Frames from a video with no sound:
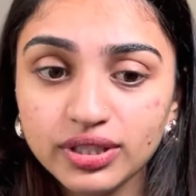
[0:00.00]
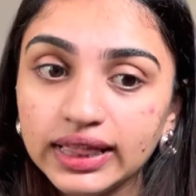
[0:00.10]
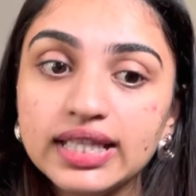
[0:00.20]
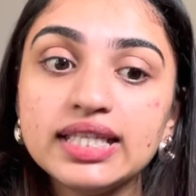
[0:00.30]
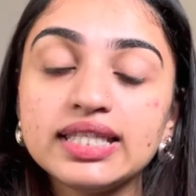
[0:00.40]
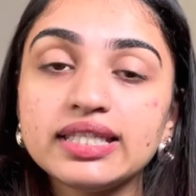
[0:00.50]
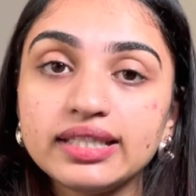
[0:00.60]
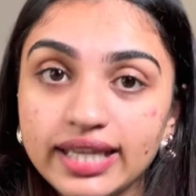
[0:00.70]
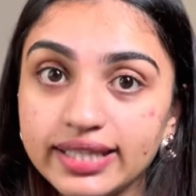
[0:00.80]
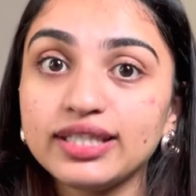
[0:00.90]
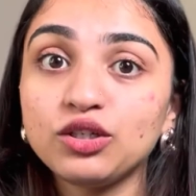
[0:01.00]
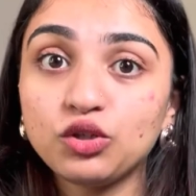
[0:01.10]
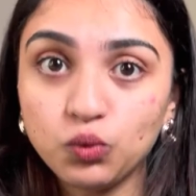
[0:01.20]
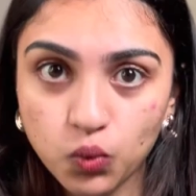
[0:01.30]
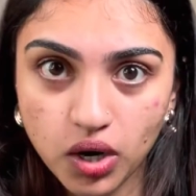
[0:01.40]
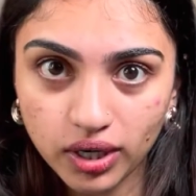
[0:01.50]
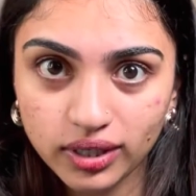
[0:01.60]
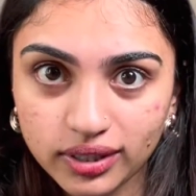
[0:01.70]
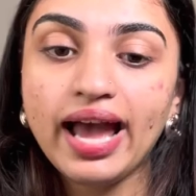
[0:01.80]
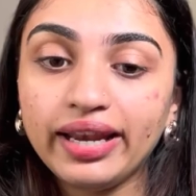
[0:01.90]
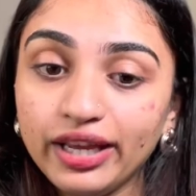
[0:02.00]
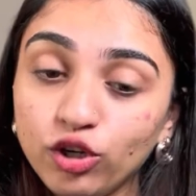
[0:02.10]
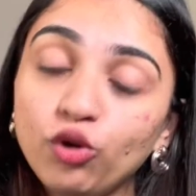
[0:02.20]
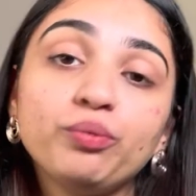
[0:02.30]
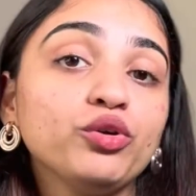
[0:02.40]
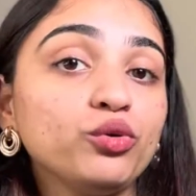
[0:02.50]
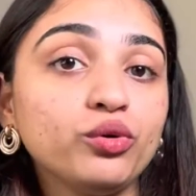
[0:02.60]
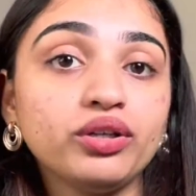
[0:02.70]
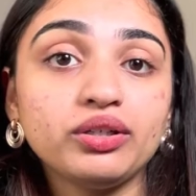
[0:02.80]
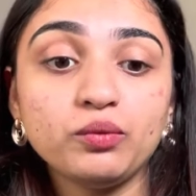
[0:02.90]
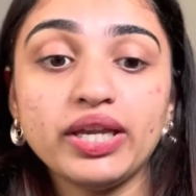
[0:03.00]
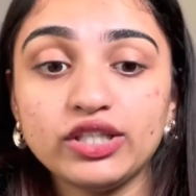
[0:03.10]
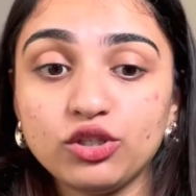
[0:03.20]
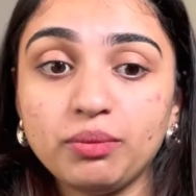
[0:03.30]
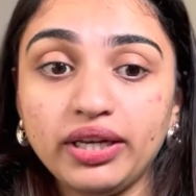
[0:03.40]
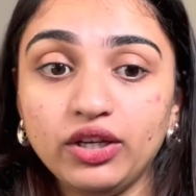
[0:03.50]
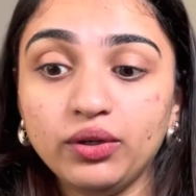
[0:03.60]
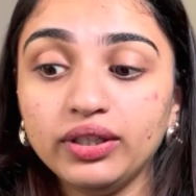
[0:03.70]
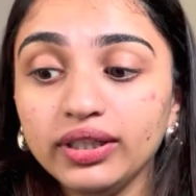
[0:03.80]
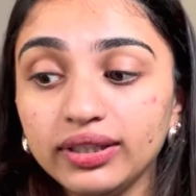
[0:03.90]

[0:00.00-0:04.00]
This doesn't work, and I hope you don't waste your money on it.